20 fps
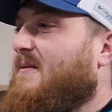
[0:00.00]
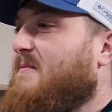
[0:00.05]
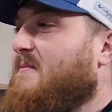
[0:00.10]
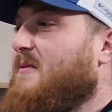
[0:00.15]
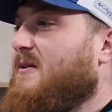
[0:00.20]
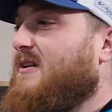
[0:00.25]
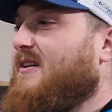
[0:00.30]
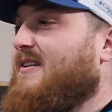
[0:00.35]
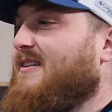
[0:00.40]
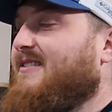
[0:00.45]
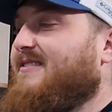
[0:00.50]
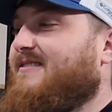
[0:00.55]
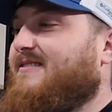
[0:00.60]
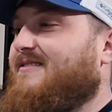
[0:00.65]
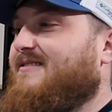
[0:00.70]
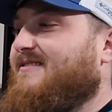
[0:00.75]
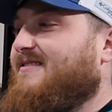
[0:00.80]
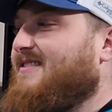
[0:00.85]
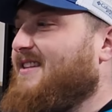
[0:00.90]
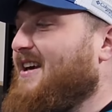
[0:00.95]
but
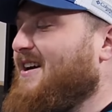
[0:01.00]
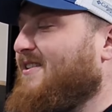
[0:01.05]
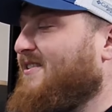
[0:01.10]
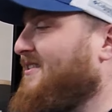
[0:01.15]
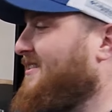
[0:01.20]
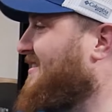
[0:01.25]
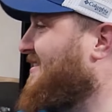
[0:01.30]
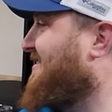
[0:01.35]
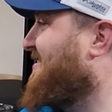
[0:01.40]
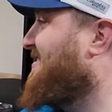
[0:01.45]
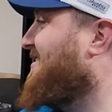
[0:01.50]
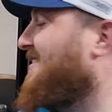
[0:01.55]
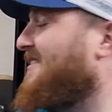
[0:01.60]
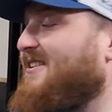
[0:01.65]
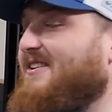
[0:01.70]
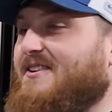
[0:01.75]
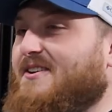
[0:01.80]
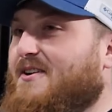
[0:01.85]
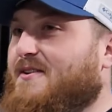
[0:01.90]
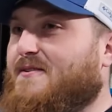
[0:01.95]
now that it's done
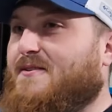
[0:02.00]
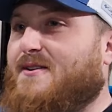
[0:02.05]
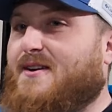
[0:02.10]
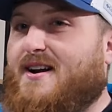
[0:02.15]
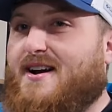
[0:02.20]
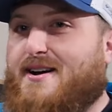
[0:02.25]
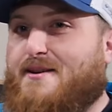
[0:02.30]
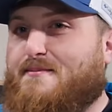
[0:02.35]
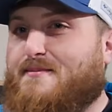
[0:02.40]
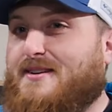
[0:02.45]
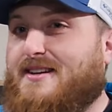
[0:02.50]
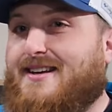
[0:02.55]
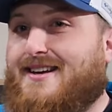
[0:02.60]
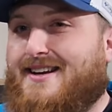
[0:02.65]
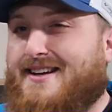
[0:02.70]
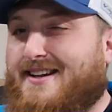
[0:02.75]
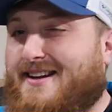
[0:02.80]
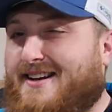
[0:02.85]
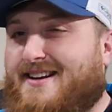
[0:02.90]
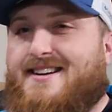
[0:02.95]
and over, I'm
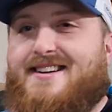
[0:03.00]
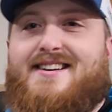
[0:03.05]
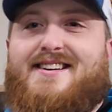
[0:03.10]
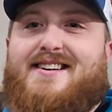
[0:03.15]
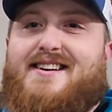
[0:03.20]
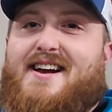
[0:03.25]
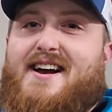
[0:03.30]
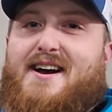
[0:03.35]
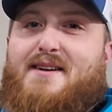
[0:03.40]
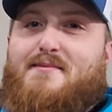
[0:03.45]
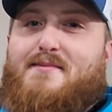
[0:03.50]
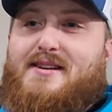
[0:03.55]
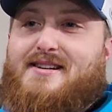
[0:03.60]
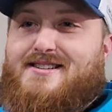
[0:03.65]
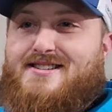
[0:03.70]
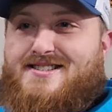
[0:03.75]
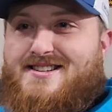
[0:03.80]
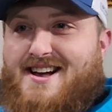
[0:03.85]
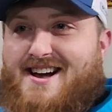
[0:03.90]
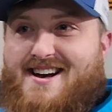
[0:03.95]
giddy. I'm
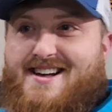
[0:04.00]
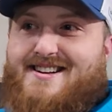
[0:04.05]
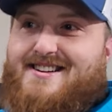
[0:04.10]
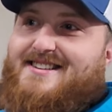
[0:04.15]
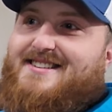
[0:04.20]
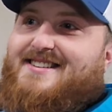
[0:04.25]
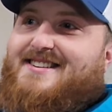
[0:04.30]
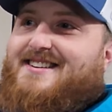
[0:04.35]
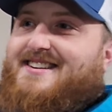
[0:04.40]
excited.